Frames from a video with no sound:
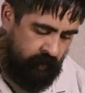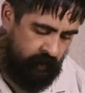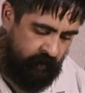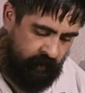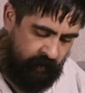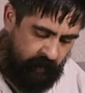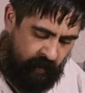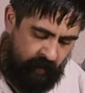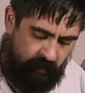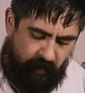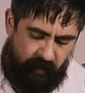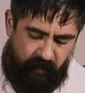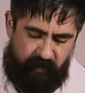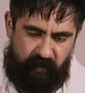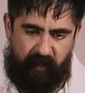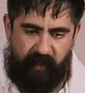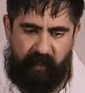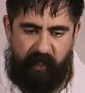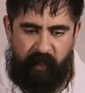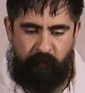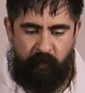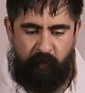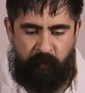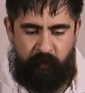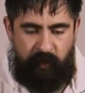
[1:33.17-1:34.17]
And I like to
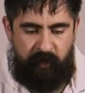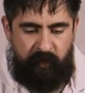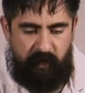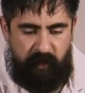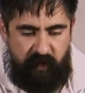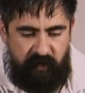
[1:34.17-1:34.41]
keep them in the